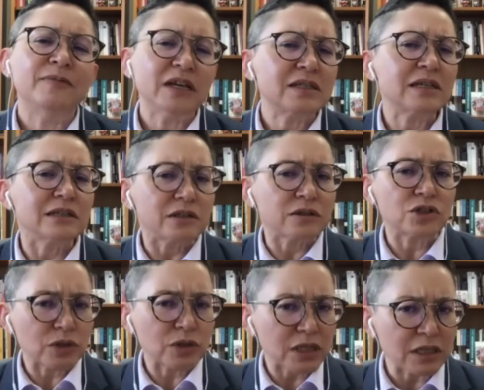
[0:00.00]
That's a little
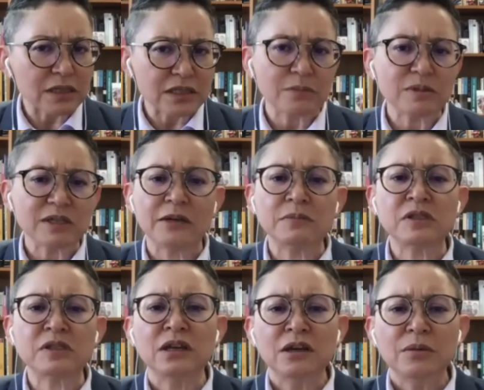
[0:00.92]
tricky
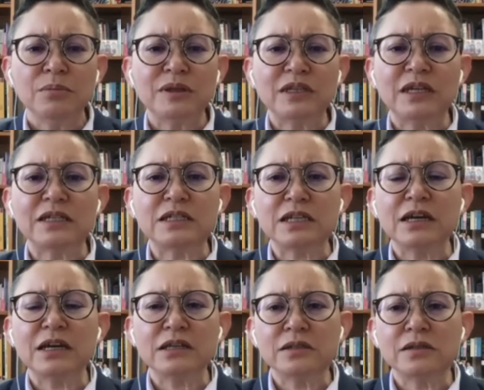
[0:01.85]
sometimes, but the idea
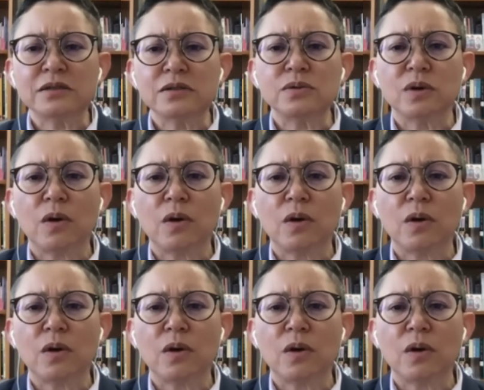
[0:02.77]
is to